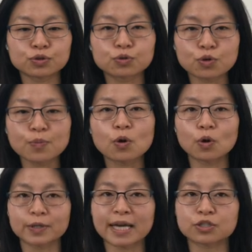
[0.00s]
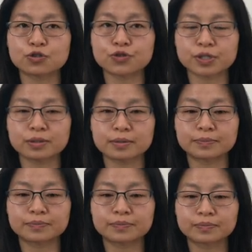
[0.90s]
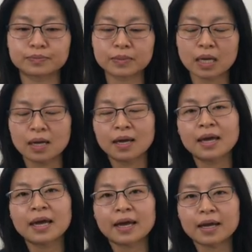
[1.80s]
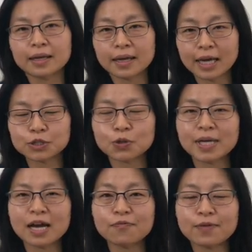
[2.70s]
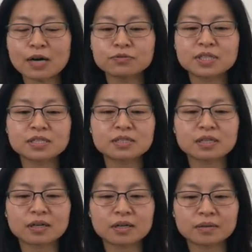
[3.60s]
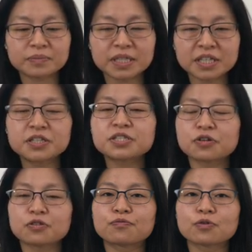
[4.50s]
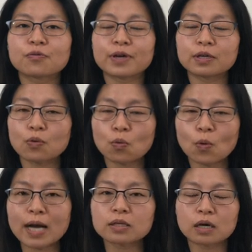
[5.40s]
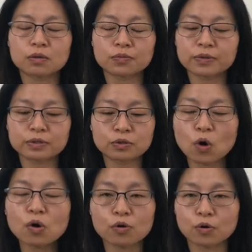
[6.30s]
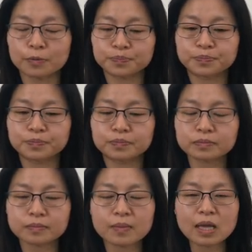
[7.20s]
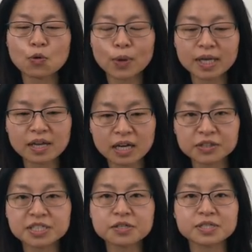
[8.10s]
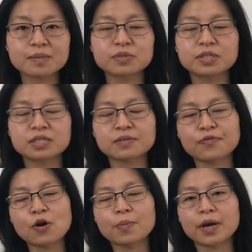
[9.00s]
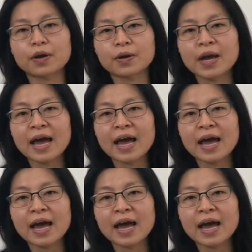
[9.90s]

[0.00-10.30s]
to remote code execution. Uh, actually, I found this uh, integer on the floor very while uh, very long ago. When I uh, disassembled this firmware,